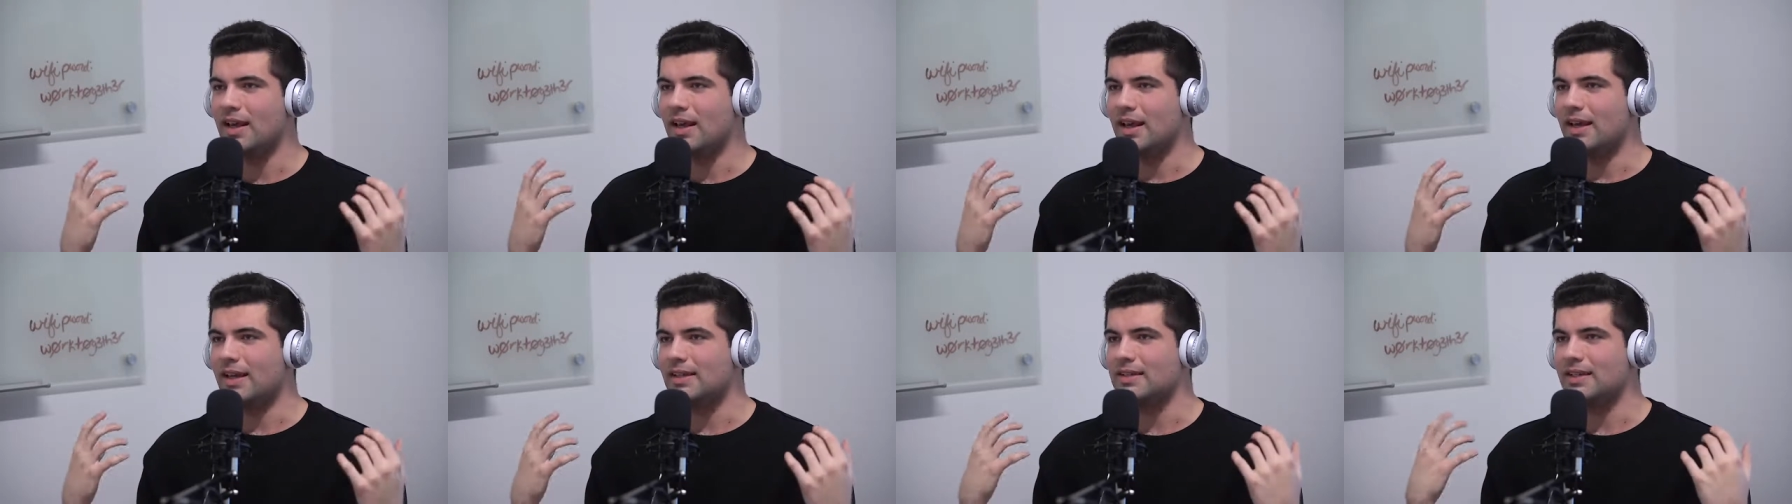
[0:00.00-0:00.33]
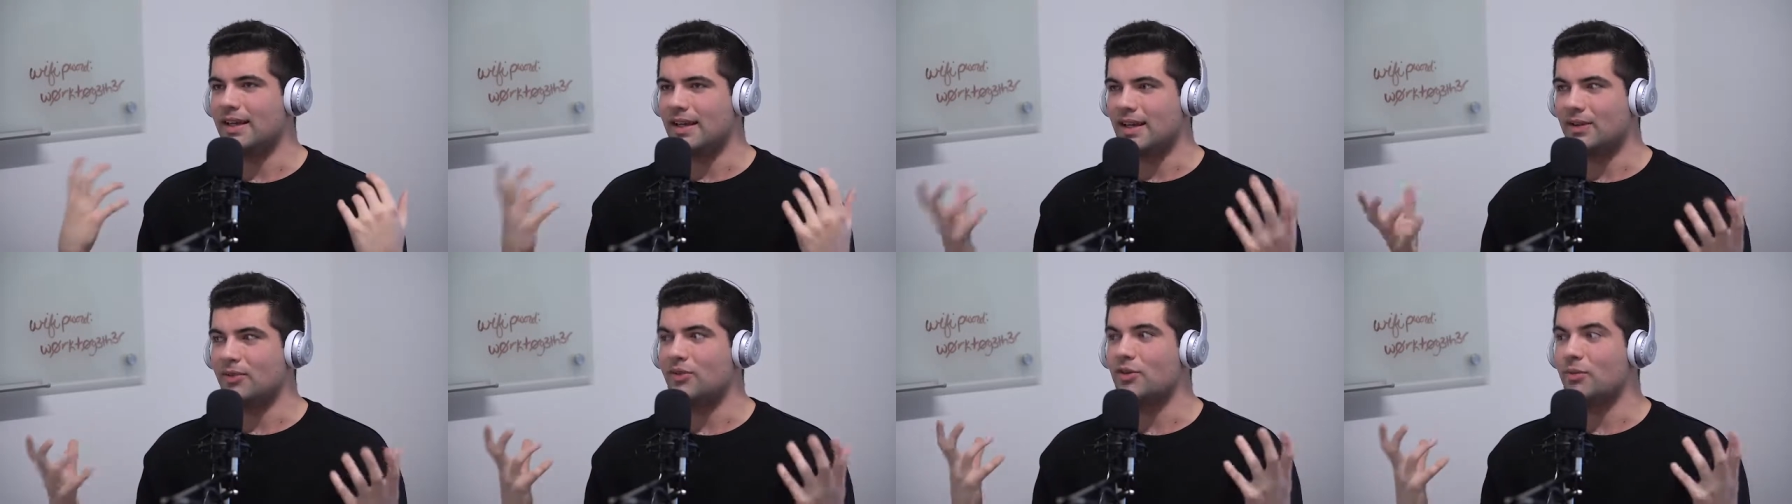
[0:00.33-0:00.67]
And it's
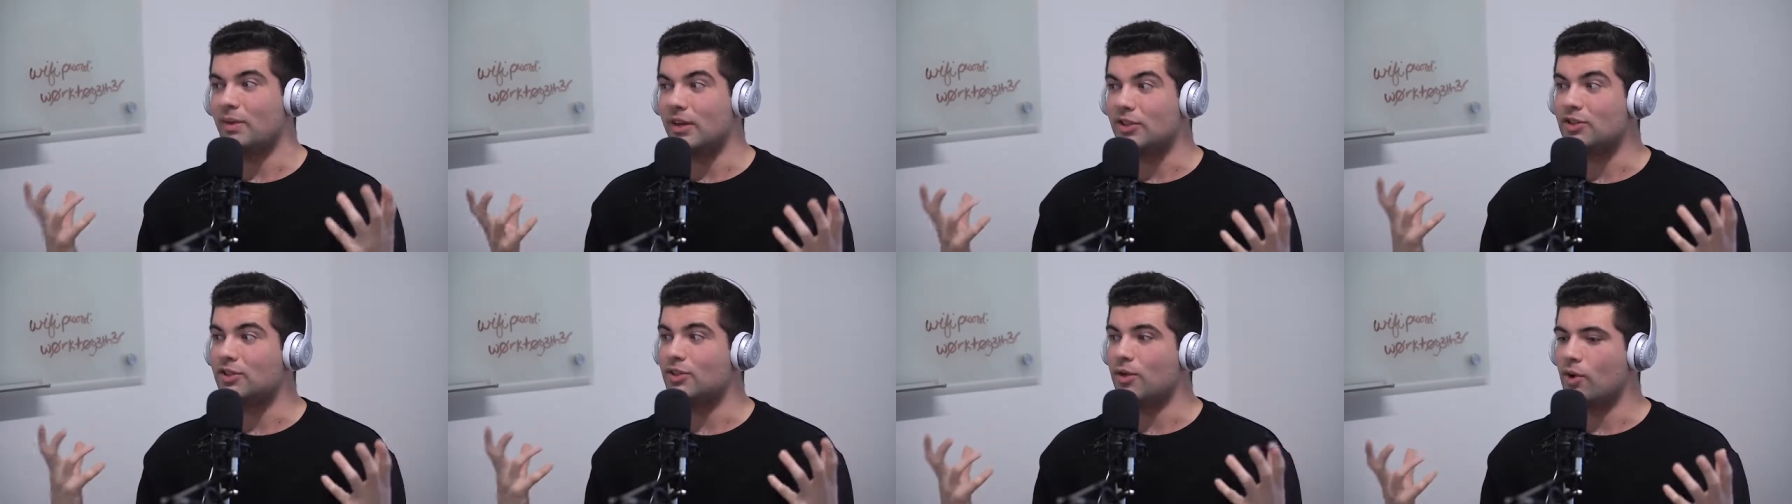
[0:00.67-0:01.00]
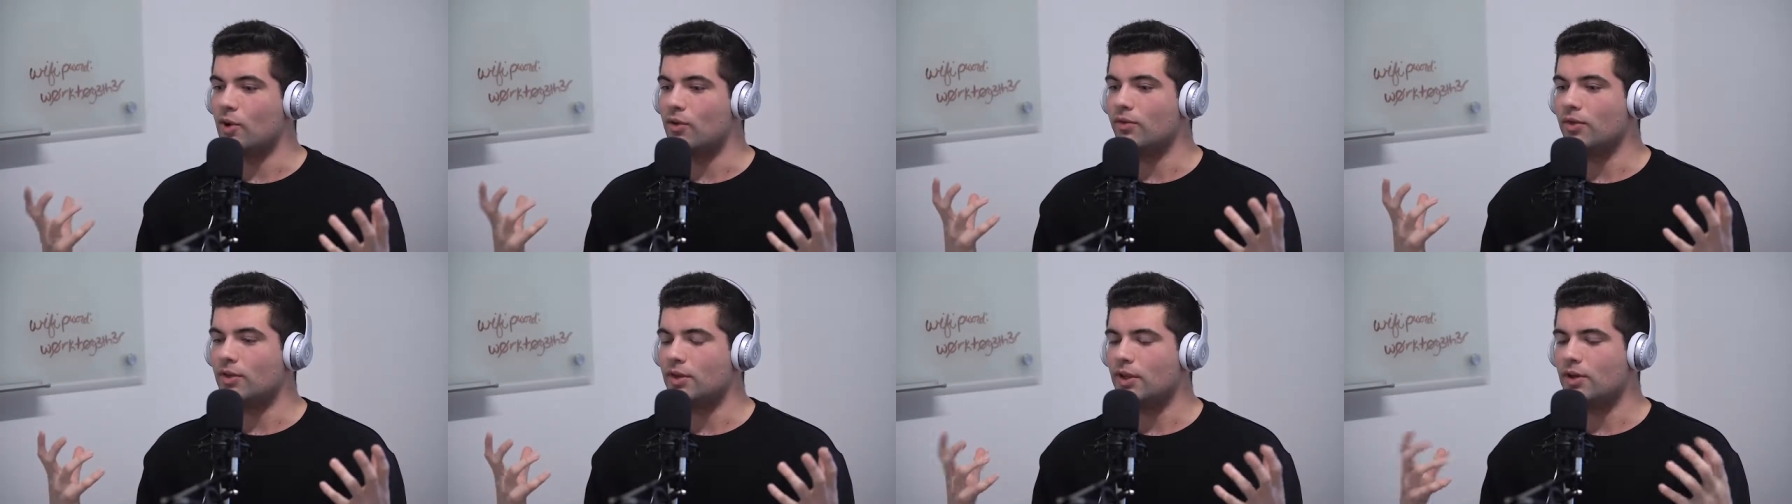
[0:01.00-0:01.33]
like information
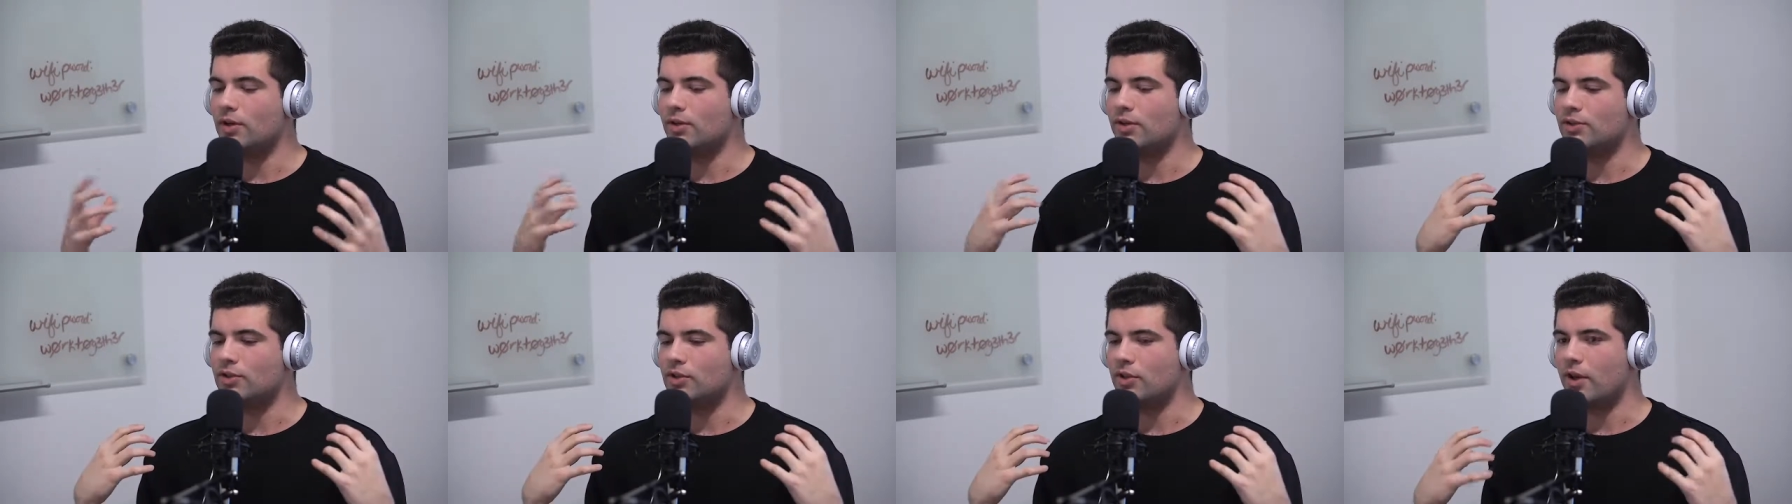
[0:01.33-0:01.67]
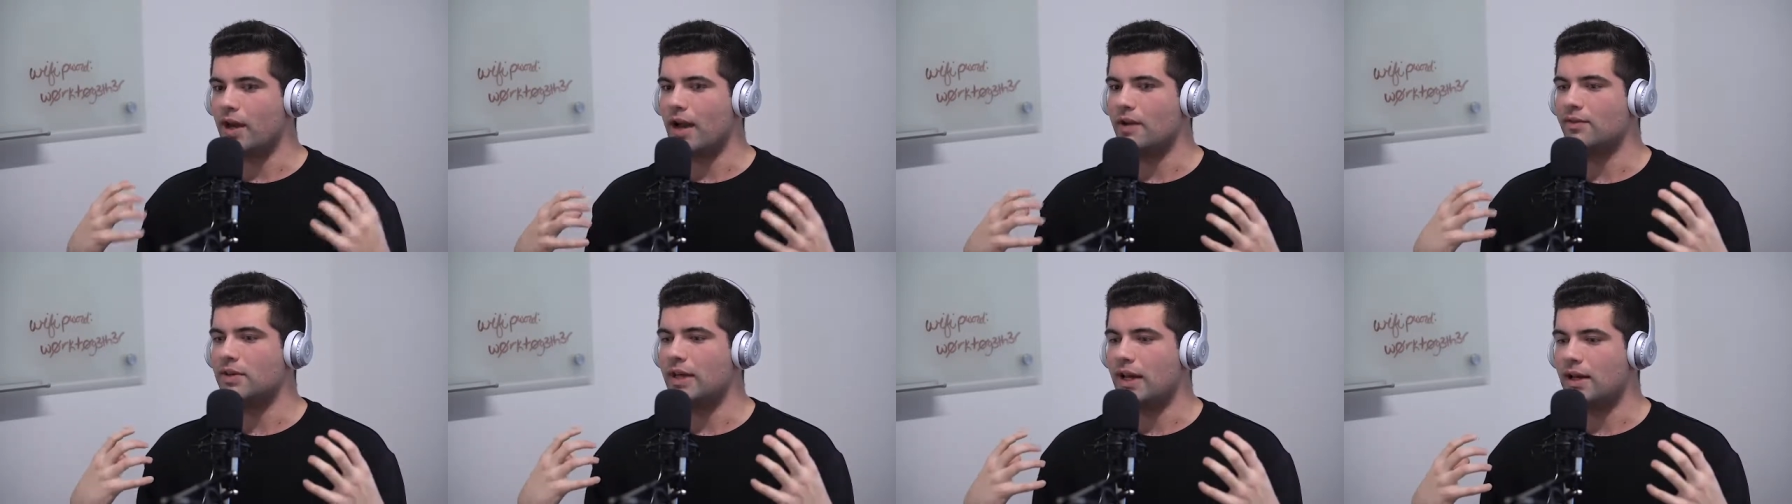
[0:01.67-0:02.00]
overload. So you
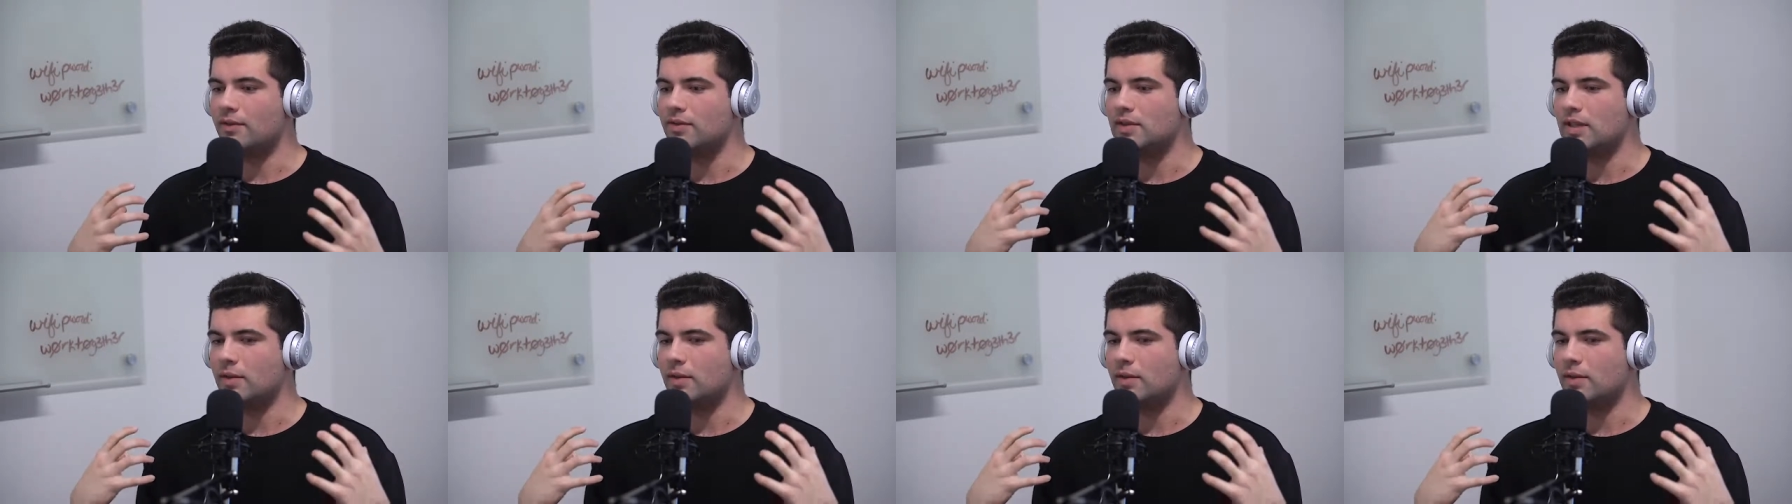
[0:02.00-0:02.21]
have to have